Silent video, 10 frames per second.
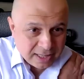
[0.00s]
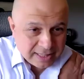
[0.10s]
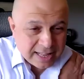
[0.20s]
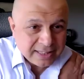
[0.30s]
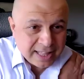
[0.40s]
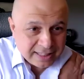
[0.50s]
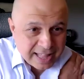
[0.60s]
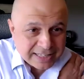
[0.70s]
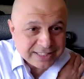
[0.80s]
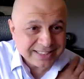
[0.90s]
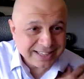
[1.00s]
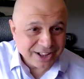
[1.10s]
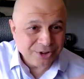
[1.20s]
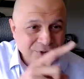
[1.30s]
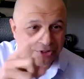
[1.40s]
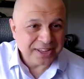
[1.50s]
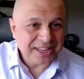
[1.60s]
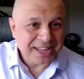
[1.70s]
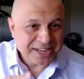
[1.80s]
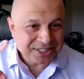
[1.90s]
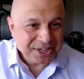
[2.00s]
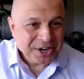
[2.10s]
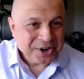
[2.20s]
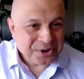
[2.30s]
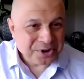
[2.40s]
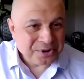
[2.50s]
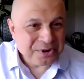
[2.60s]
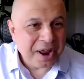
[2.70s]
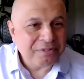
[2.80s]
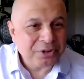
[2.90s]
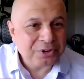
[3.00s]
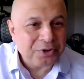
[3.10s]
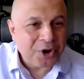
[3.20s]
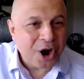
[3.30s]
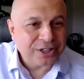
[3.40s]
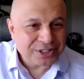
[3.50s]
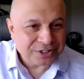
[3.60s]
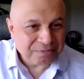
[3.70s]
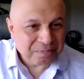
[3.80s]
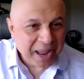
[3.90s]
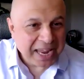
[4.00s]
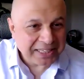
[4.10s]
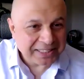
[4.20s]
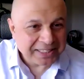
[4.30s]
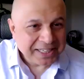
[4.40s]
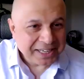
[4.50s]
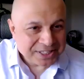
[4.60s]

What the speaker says: And then that's the other thing is, you have looked for causes of pain.